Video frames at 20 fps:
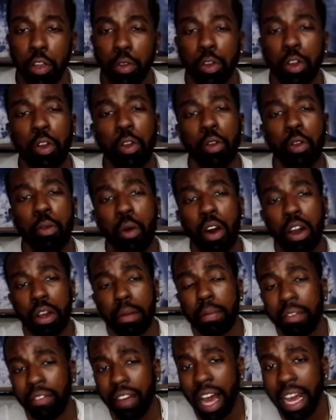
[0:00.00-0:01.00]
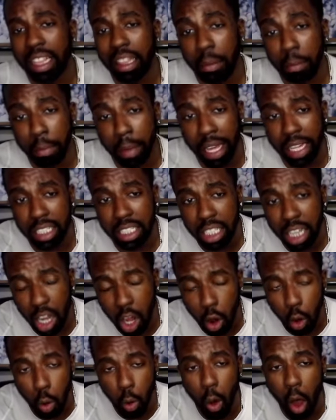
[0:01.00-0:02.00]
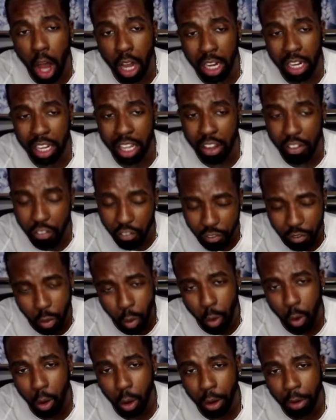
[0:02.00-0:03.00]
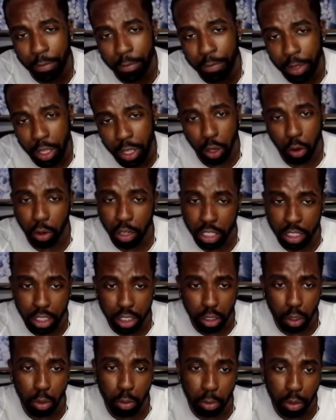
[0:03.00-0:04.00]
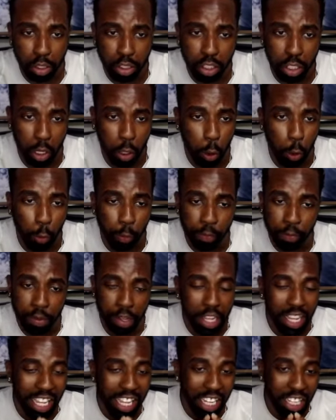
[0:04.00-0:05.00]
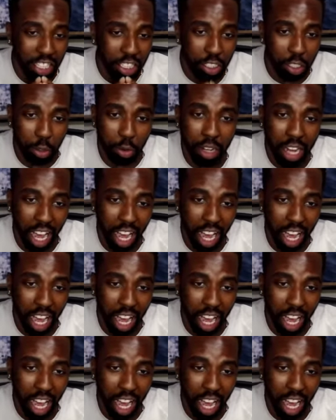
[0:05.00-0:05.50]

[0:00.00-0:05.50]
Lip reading: do want to provide the best quality for your consumer. So do